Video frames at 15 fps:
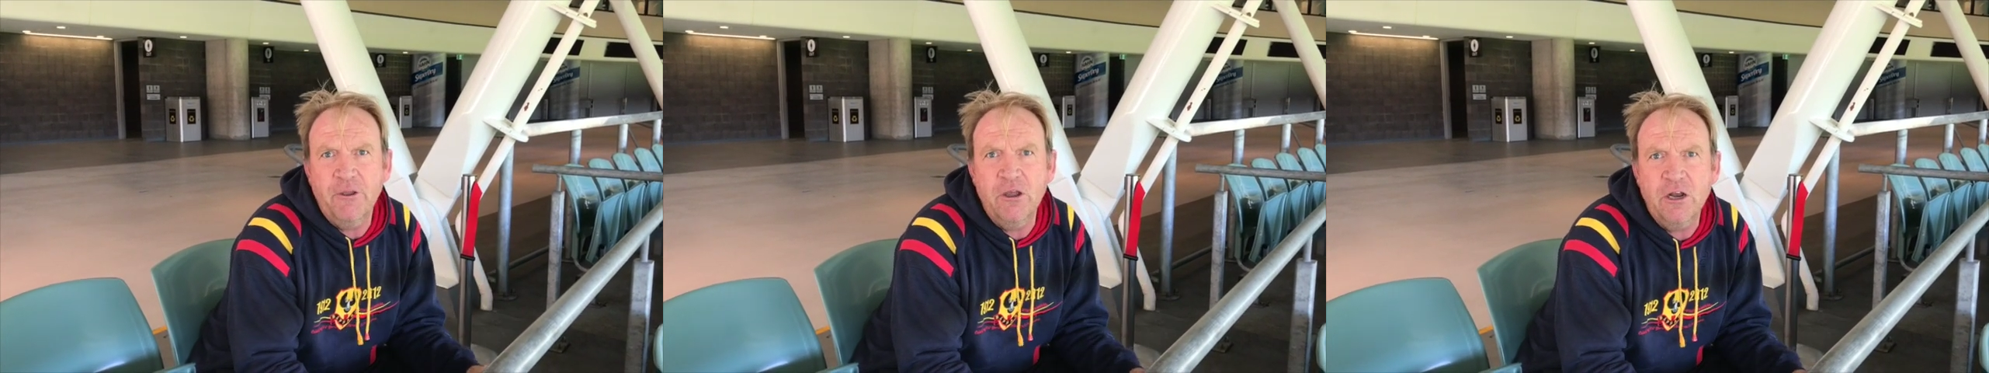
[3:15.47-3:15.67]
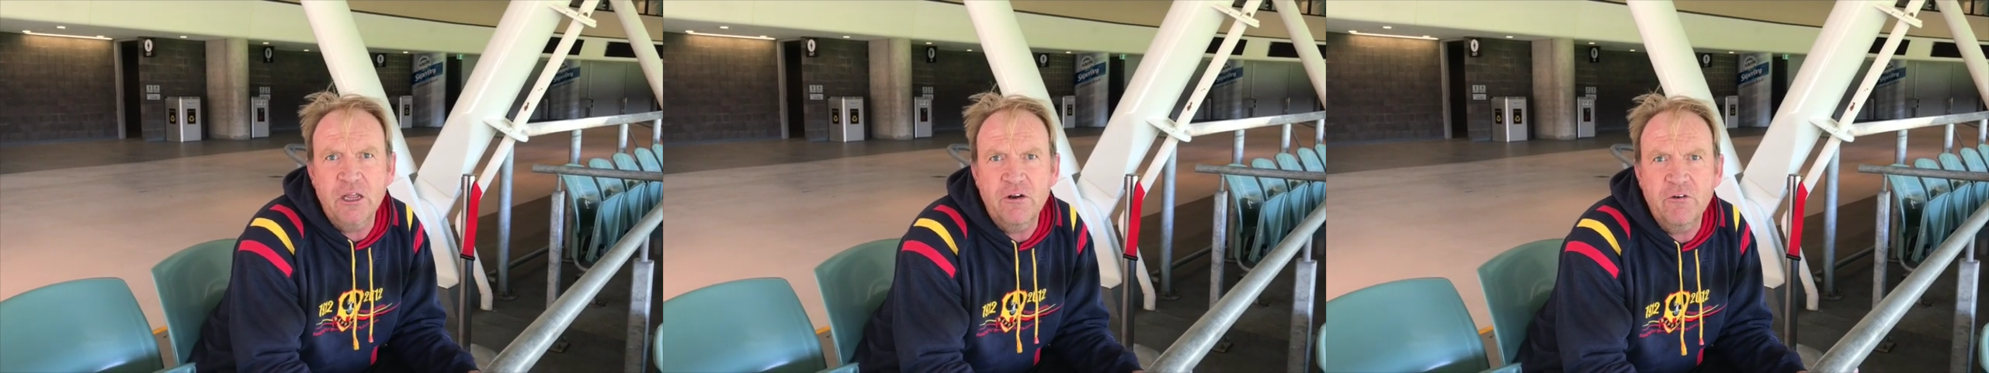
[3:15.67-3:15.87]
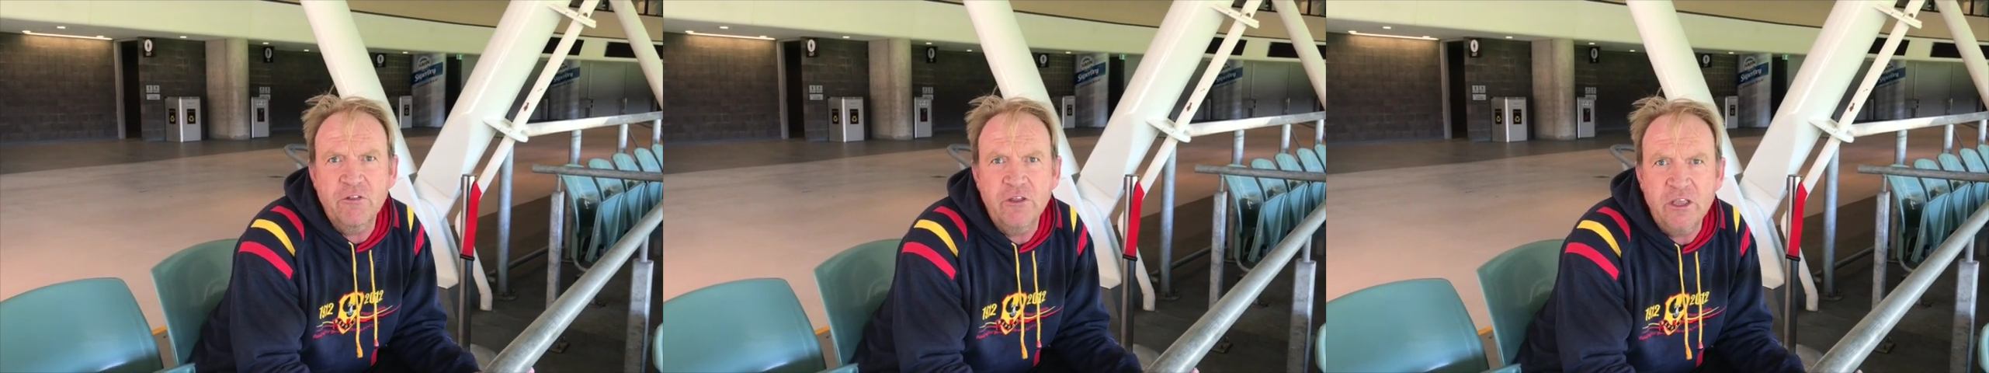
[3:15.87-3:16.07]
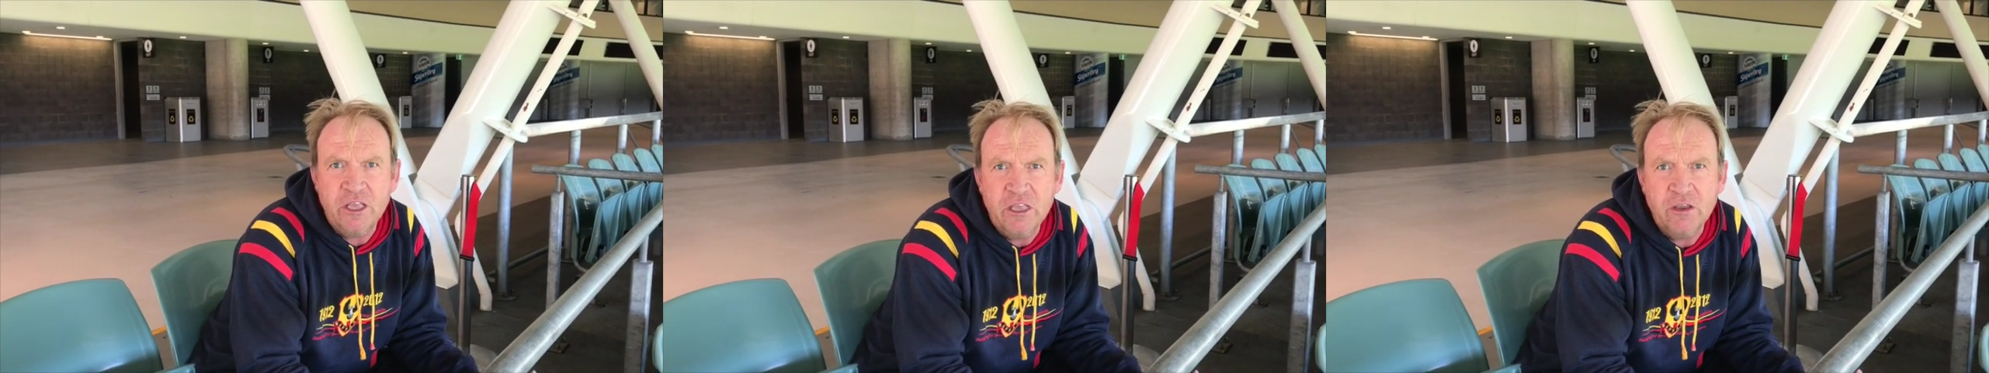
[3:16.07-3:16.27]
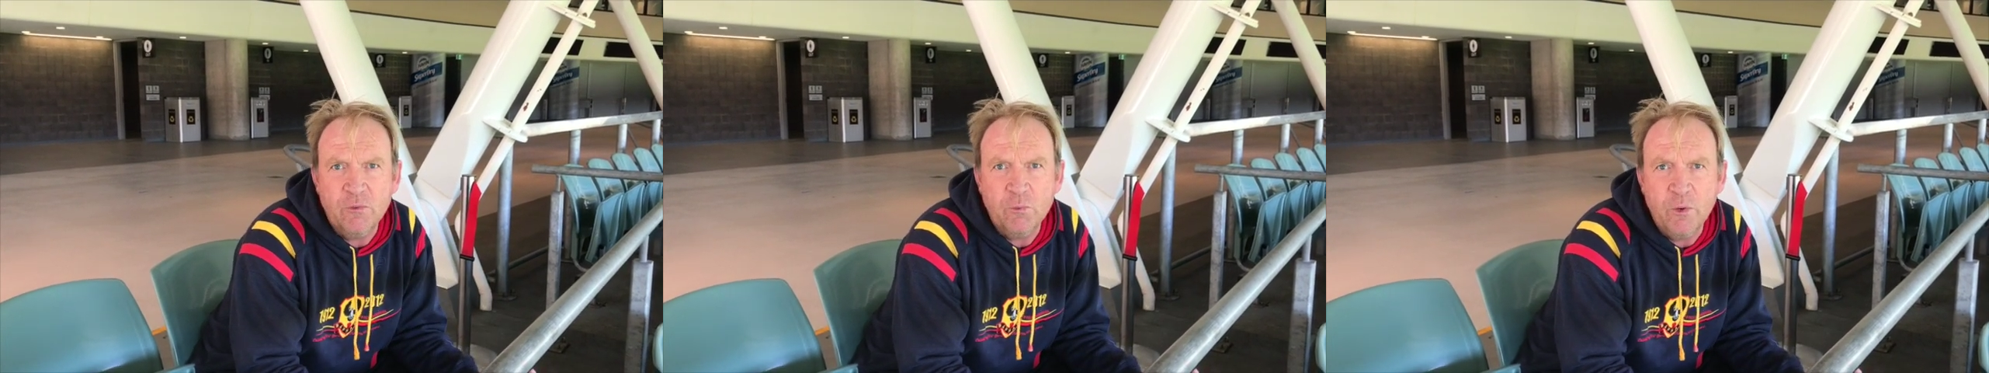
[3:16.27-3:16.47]
earlier in the
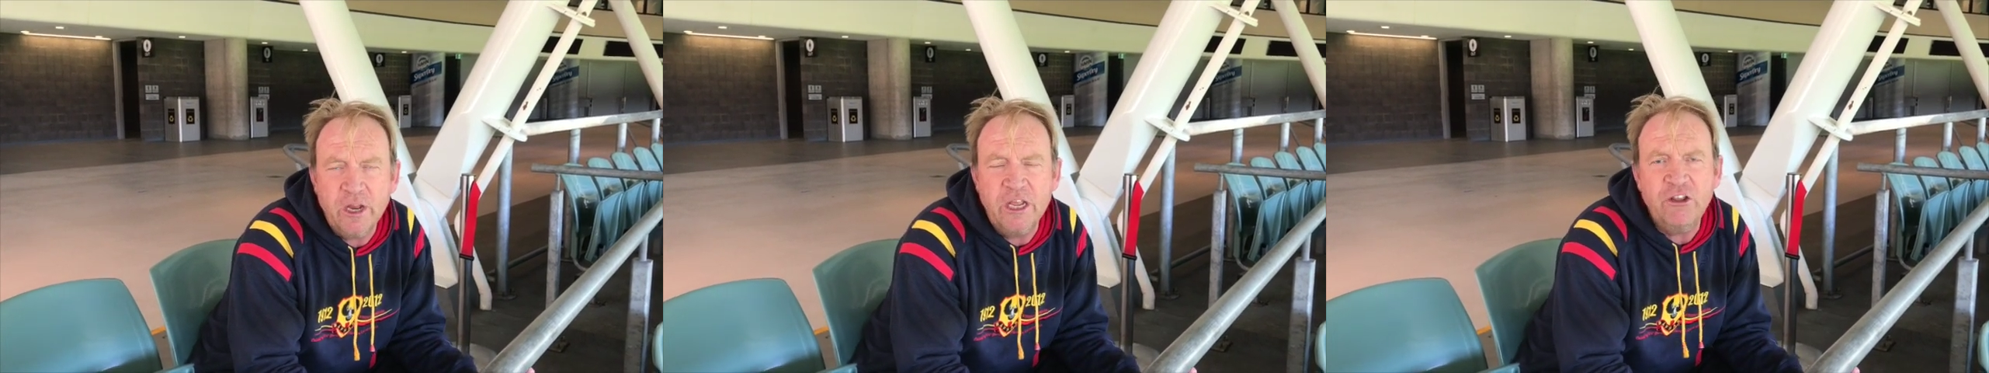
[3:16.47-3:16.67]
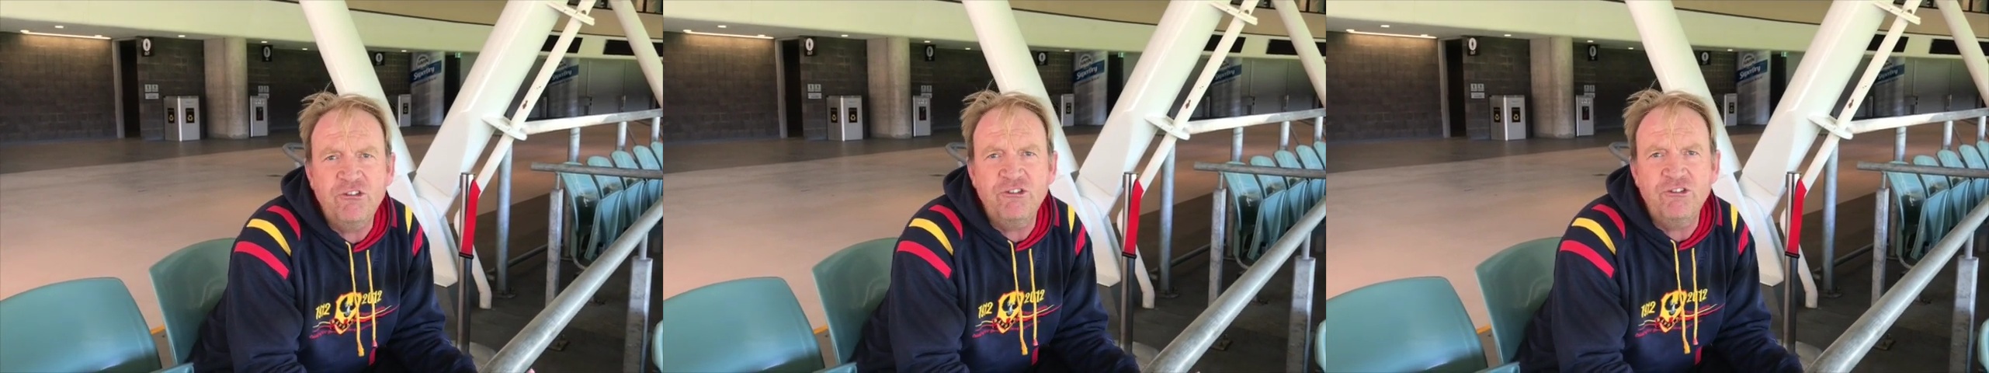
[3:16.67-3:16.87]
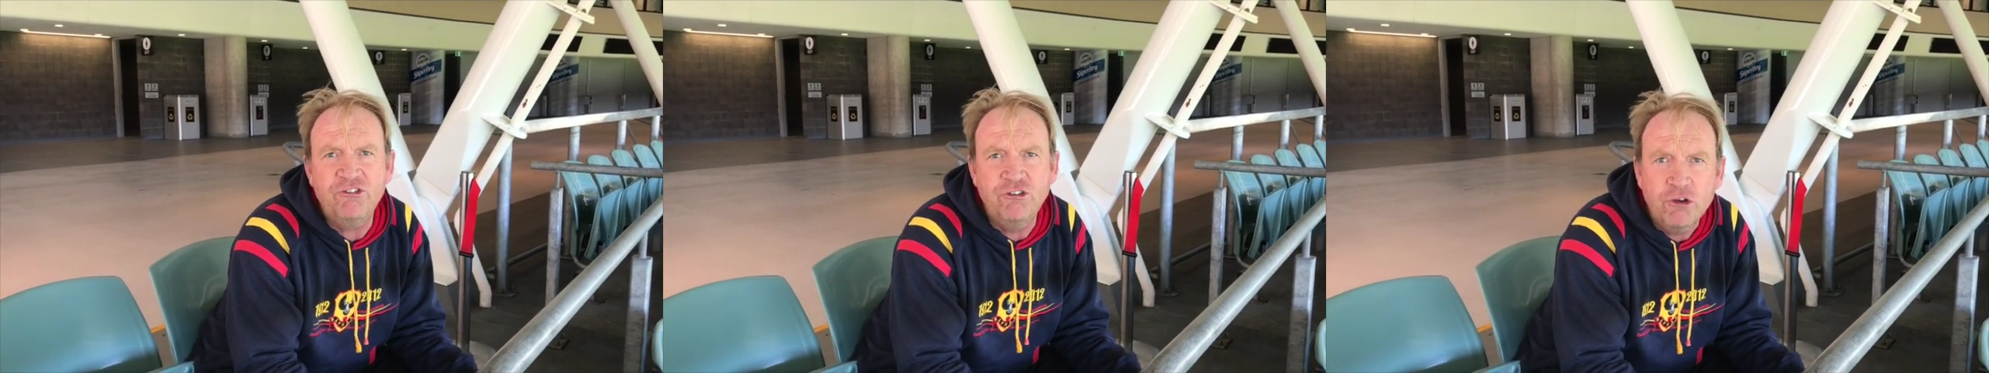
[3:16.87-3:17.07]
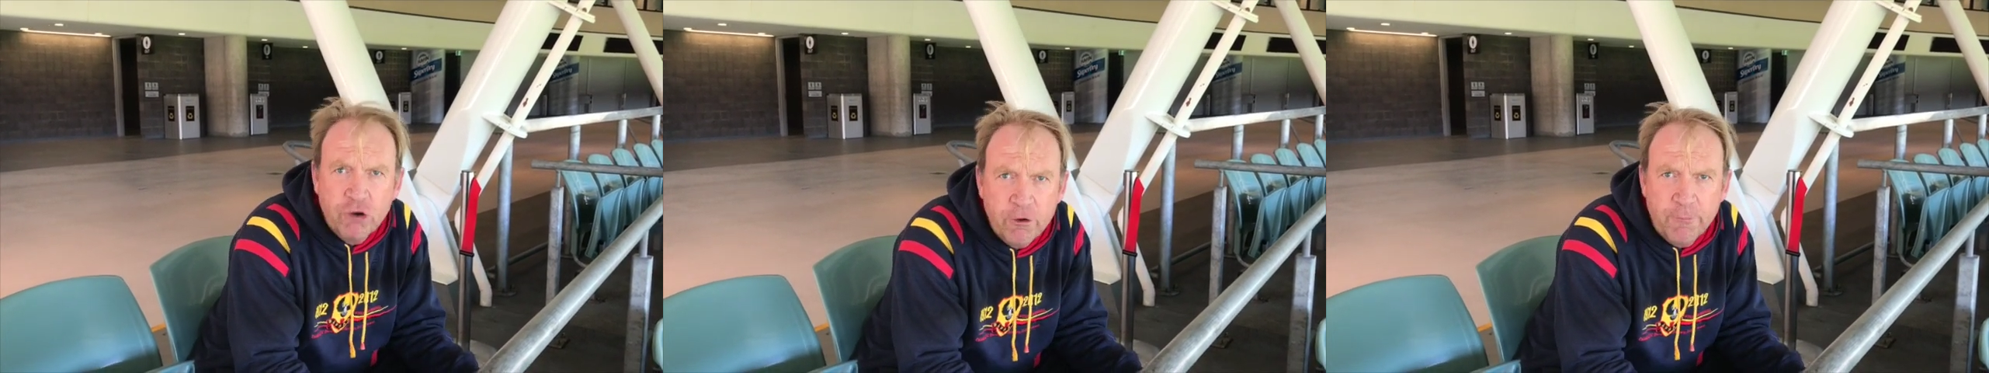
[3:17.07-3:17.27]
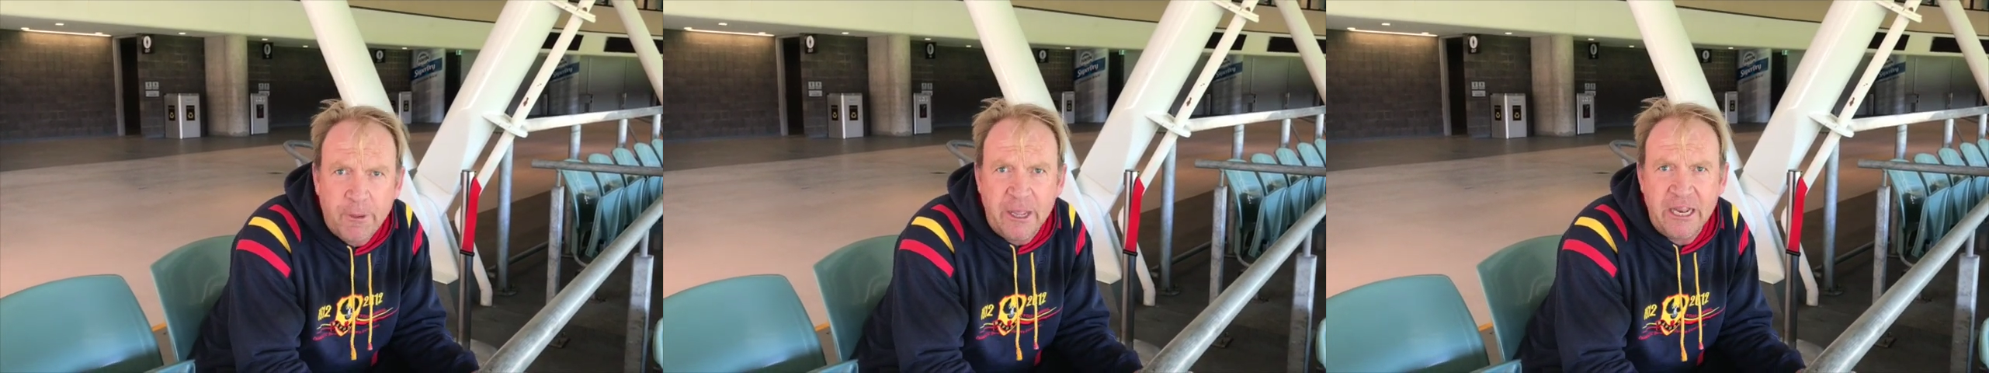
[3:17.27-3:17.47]
year when he
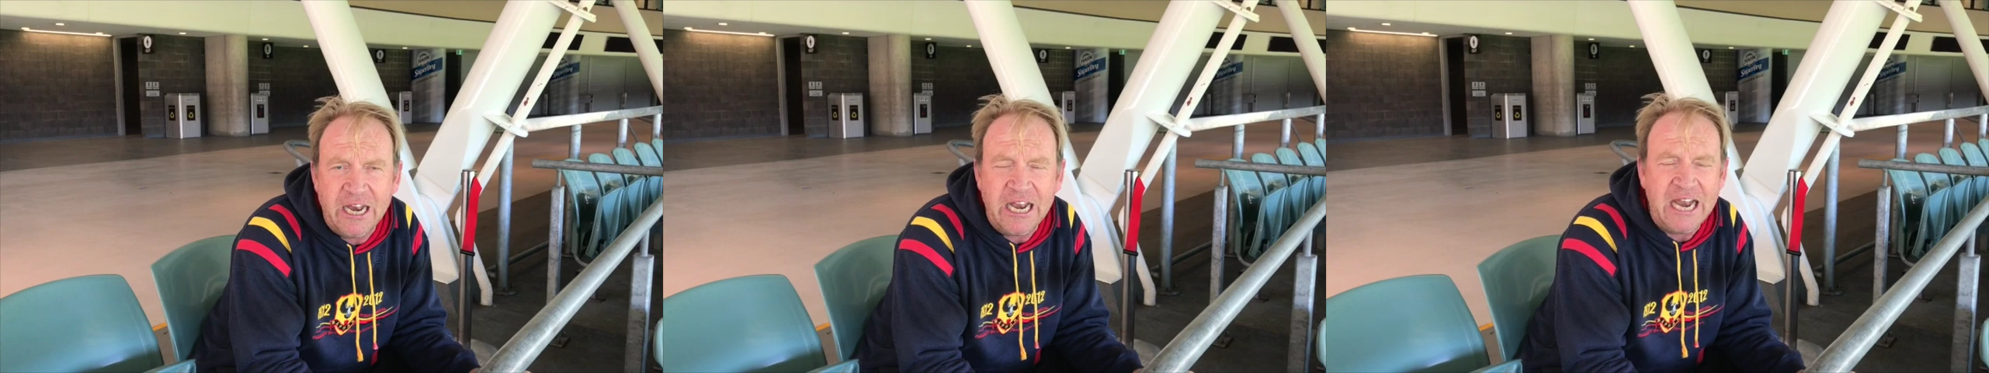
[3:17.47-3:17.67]
should have been